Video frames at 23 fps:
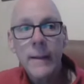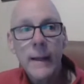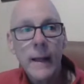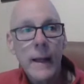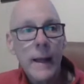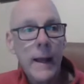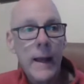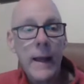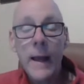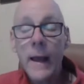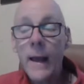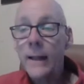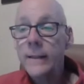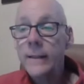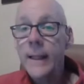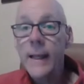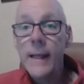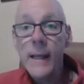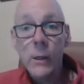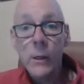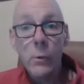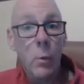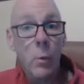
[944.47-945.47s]
I
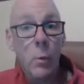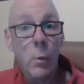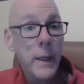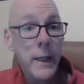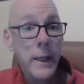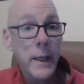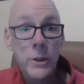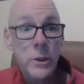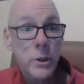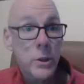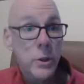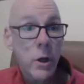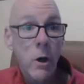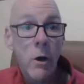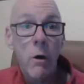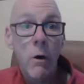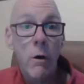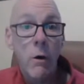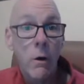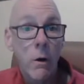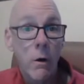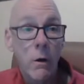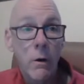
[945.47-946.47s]
think will be a
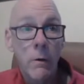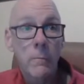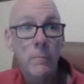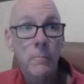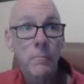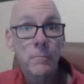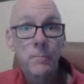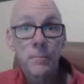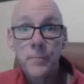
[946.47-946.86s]
star.